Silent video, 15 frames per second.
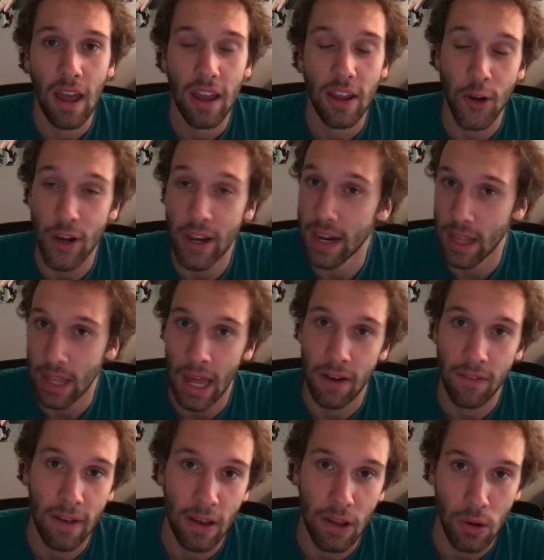you're getting a lot of
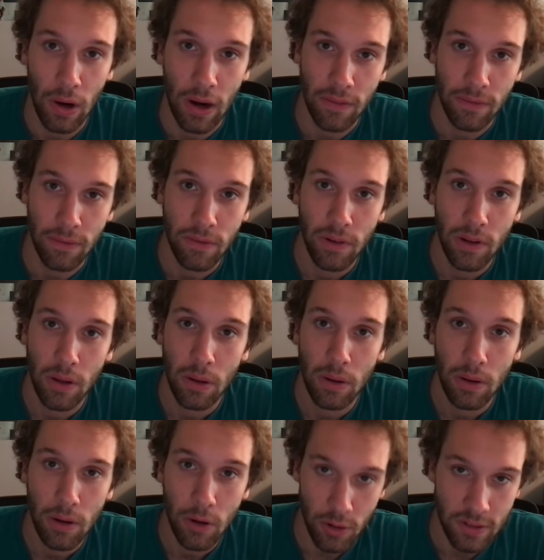value out of
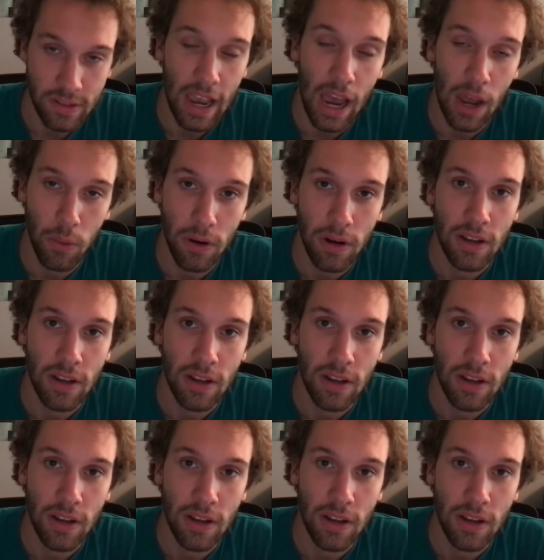Chris Godwin.